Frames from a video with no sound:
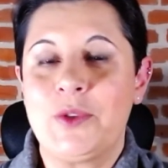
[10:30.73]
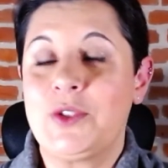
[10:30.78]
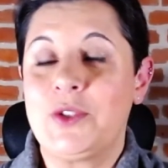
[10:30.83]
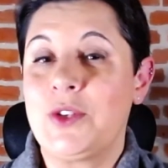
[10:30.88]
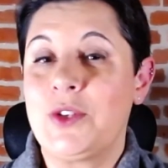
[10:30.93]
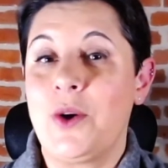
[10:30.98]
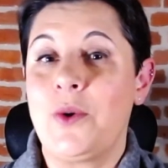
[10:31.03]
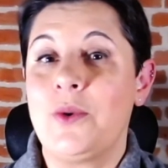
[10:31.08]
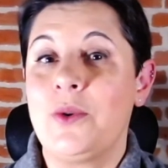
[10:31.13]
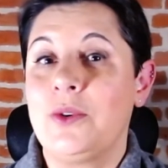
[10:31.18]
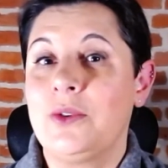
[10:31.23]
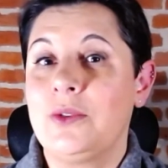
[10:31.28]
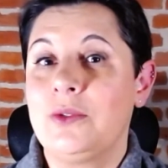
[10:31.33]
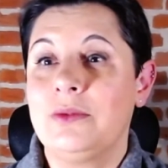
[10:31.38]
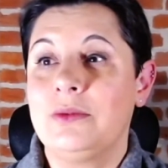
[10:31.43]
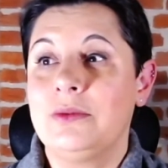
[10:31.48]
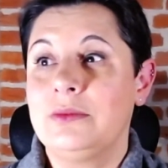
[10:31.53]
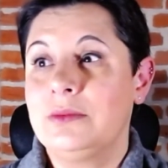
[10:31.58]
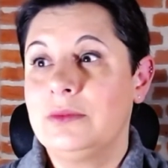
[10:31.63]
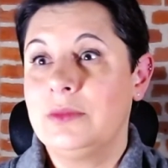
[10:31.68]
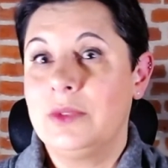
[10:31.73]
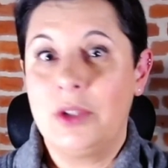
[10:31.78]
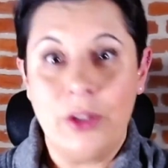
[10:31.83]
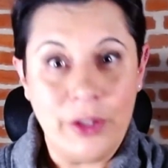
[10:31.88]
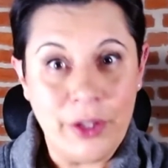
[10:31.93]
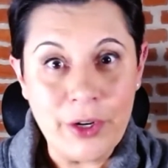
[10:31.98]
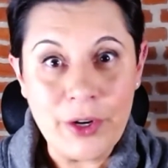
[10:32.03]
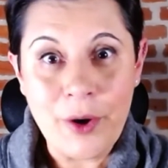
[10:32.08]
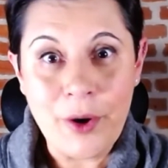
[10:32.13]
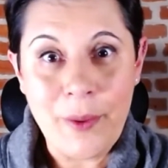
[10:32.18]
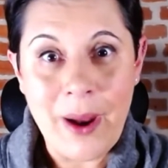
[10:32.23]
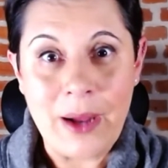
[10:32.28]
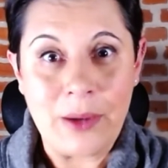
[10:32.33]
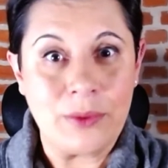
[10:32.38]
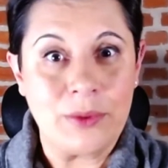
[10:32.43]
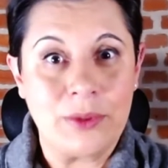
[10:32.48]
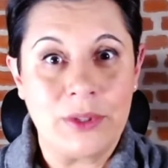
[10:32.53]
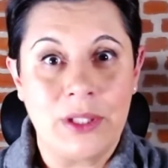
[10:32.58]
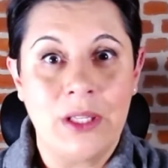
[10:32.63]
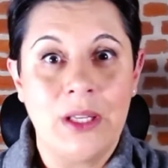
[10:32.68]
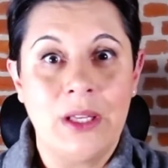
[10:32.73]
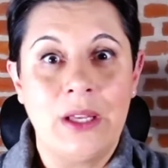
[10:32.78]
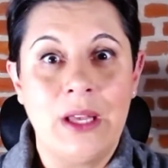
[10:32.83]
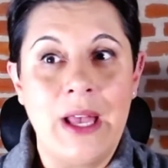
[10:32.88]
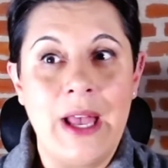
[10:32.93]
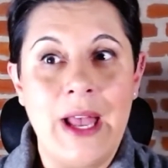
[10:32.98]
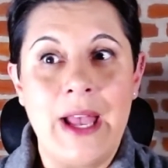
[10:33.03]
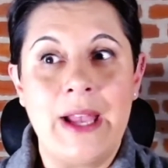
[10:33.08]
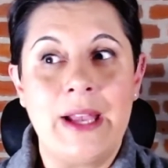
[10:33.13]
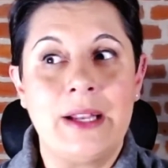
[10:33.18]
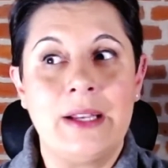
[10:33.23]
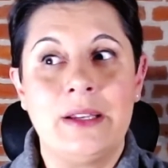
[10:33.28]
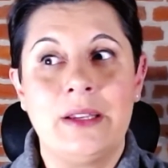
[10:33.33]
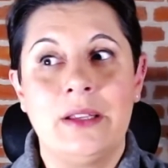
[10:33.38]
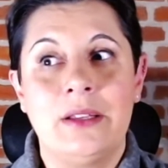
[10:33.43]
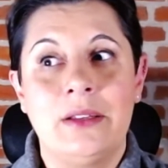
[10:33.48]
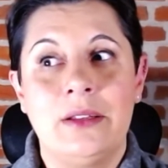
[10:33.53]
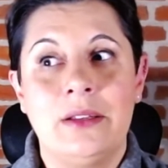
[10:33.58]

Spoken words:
So look around and